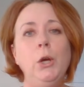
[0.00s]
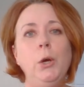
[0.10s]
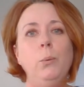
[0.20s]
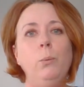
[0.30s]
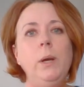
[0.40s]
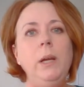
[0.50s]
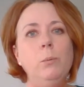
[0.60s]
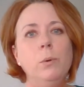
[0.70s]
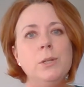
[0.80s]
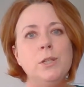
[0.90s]
We
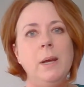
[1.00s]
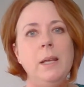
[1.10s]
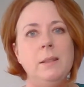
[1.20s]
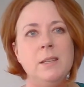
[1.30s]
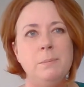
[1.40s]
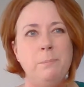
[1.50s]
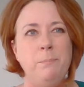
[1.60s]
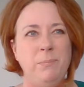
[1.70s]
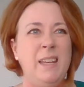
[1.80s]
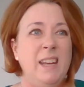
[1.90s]
want to make this,
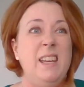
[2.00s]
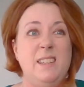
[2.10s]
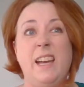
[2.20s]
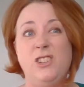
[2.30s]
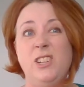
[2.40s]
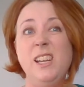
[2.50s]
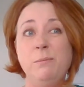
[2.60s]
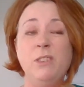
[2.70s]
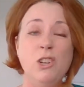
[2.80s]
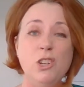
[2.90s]
it is actually
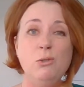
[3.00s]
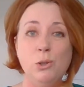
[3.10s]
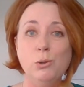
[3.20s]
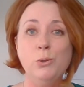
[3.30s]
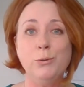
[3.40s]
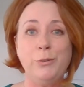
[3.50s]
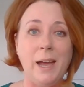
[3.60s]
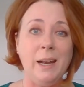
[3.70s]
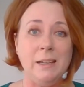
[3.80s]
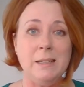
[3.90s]
the new Google for
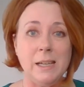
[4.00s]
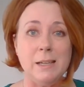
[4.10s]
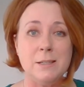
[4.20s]
L&D.